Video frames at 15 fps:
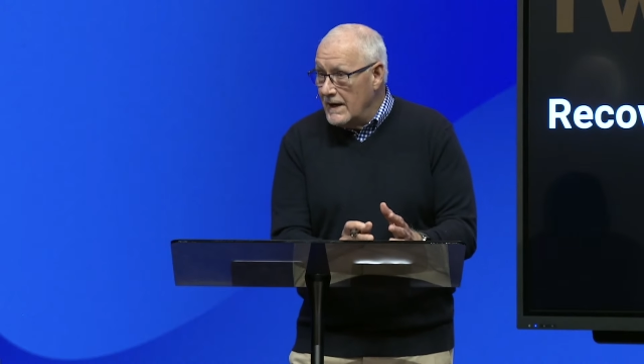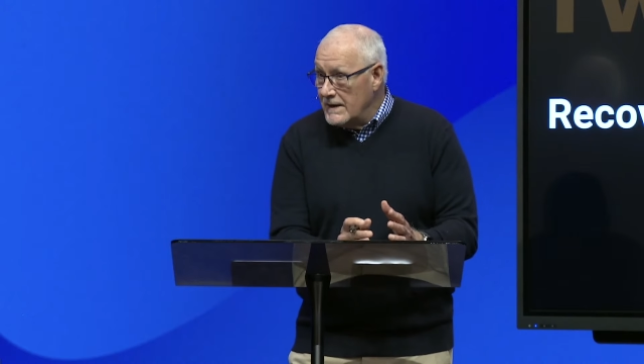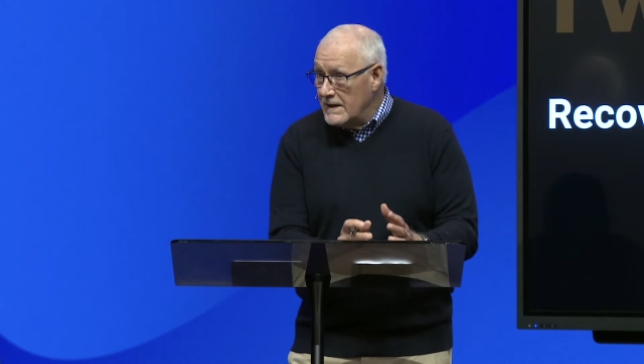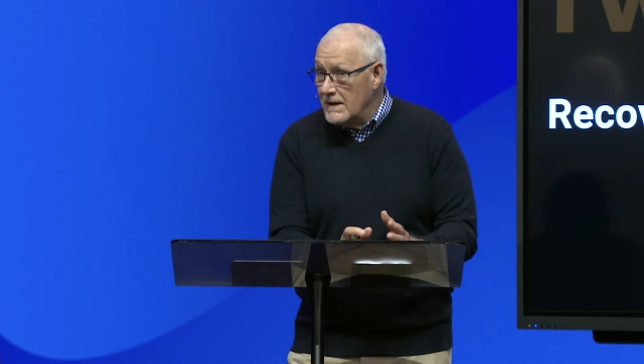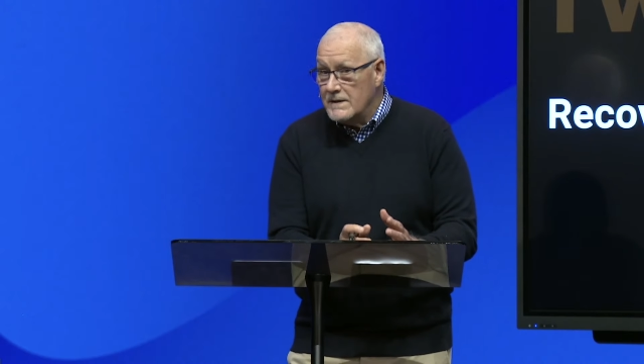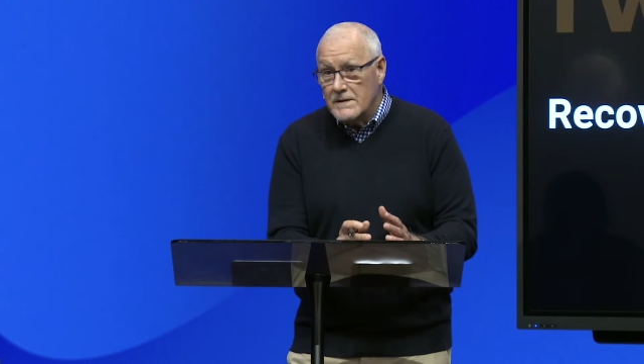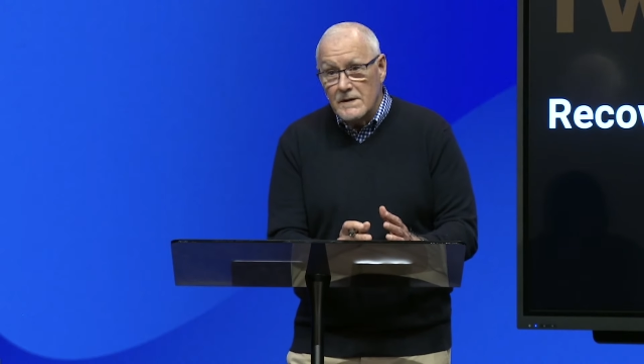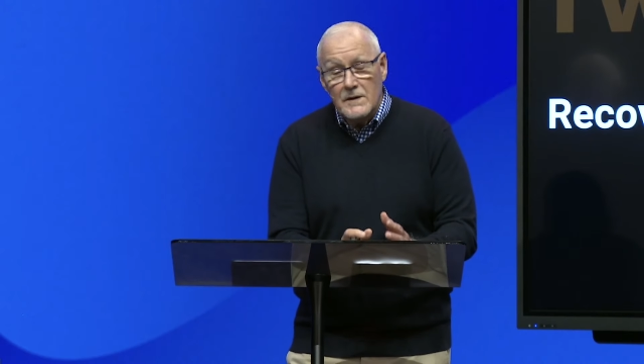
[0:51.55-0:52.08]

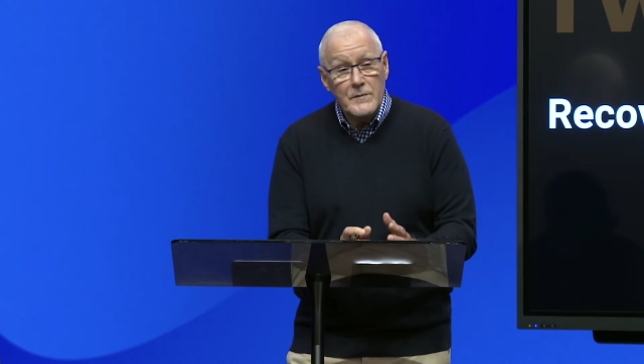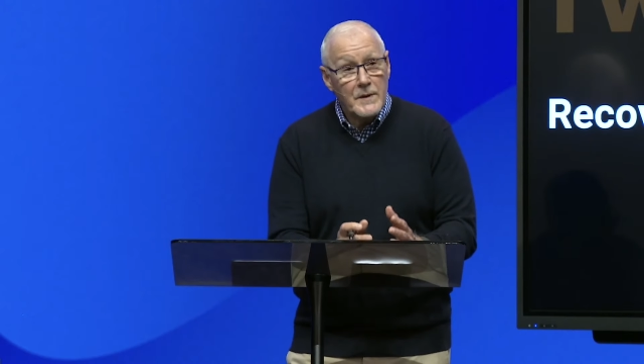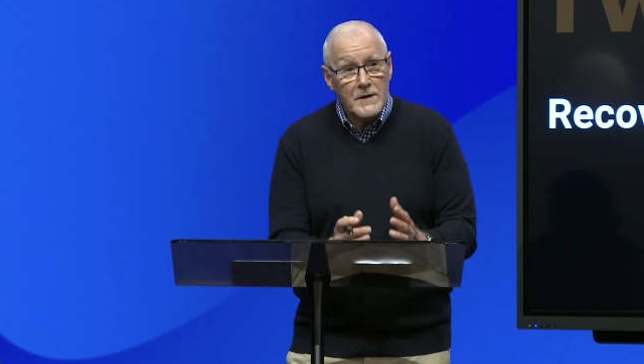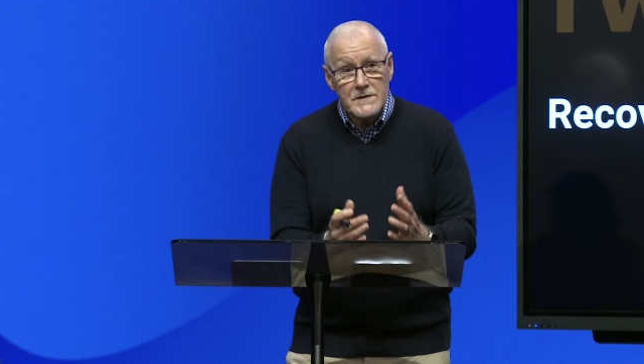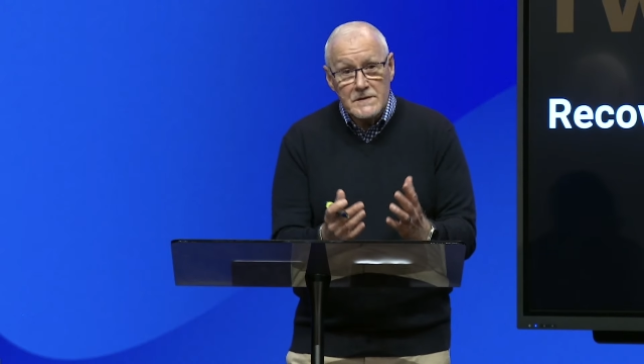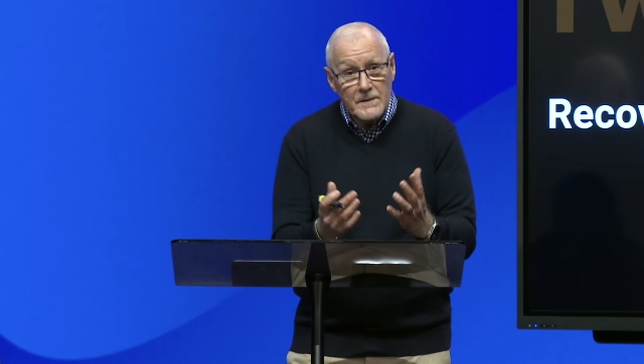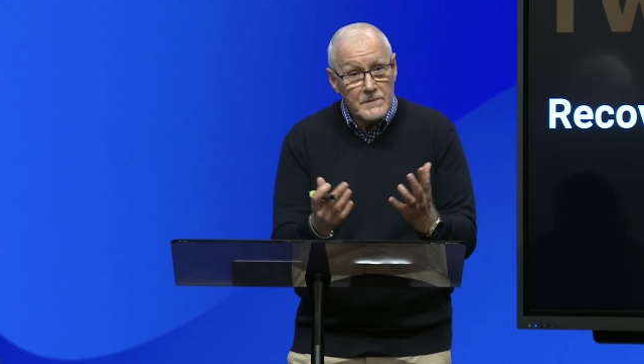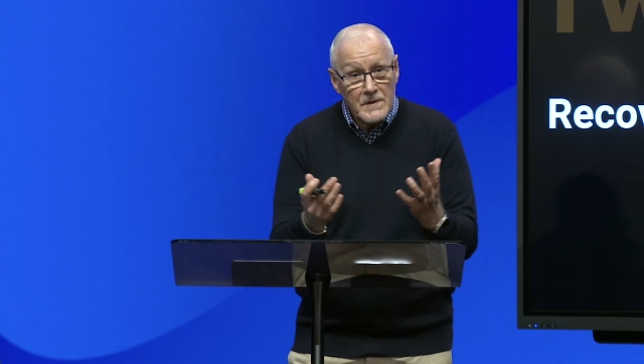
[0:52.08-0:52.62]
need to do
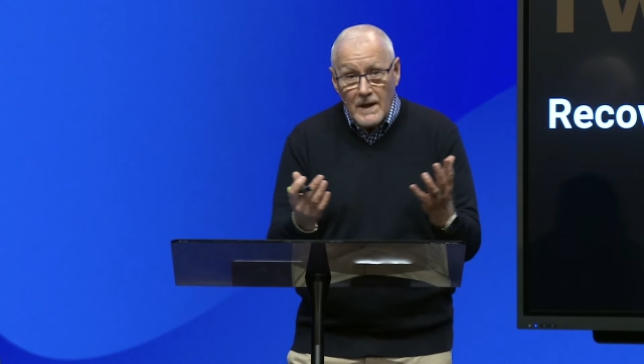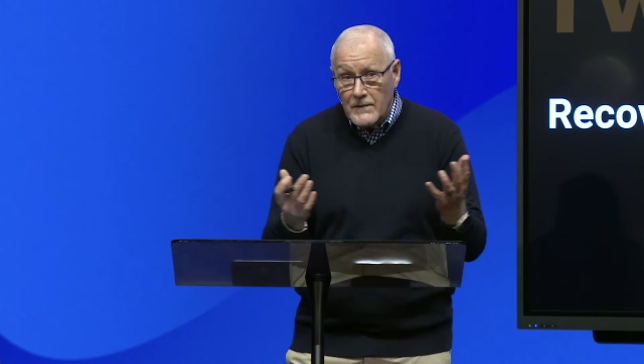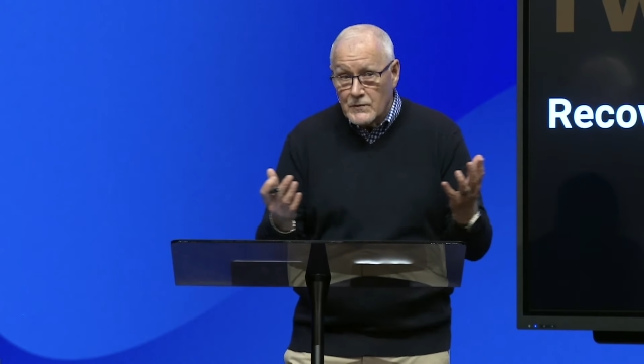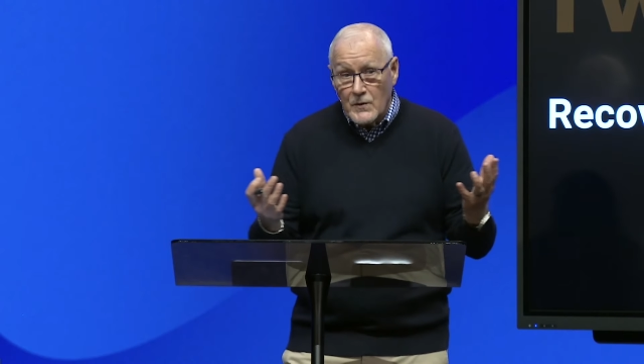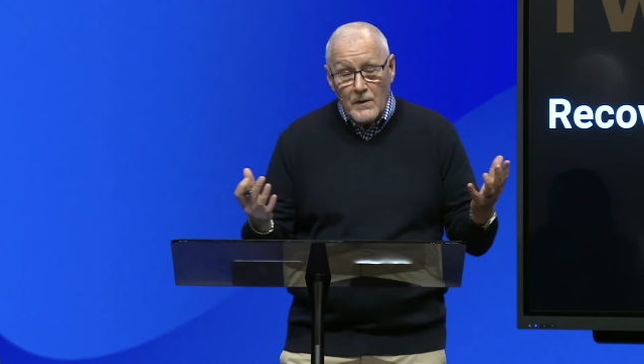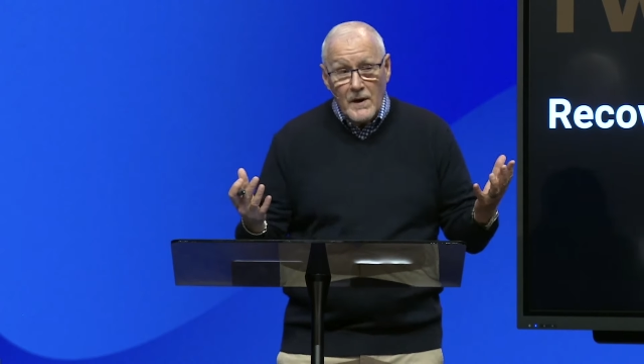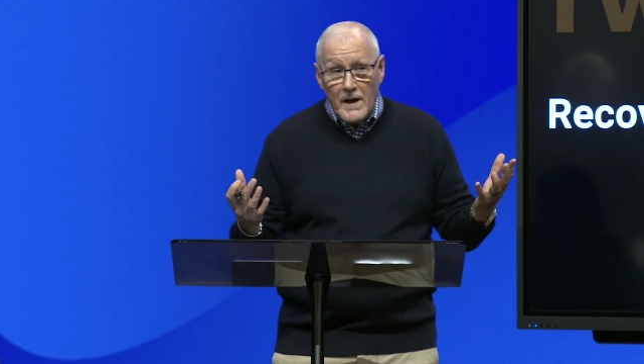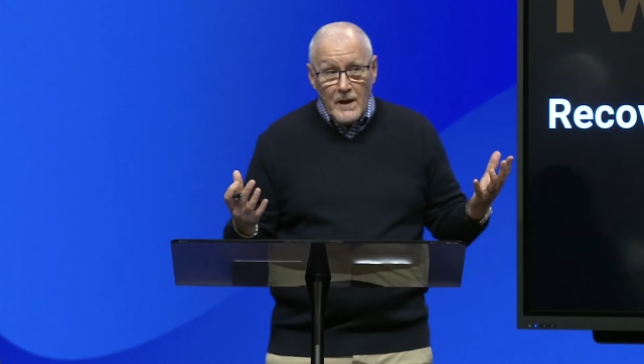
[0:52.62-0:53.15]
because sometimes we're going